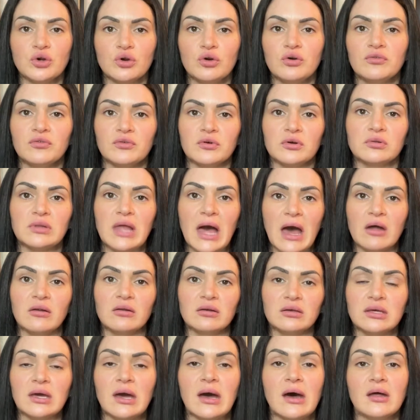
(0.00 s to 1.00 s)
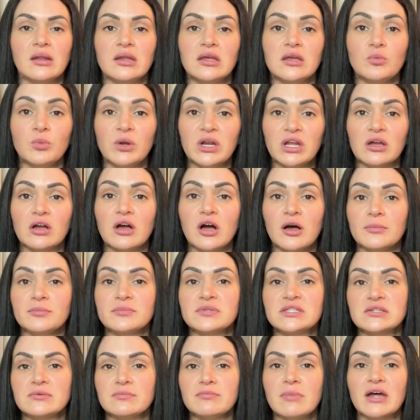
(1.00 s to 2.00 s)
over Loudoun County when it
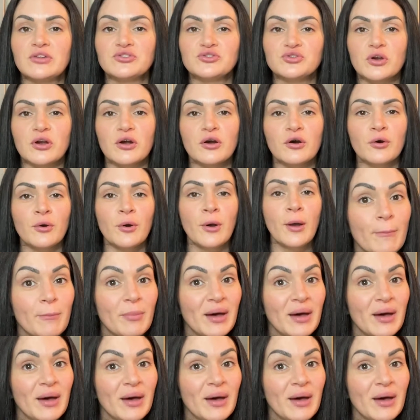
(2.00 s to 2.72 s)
comes to Metro.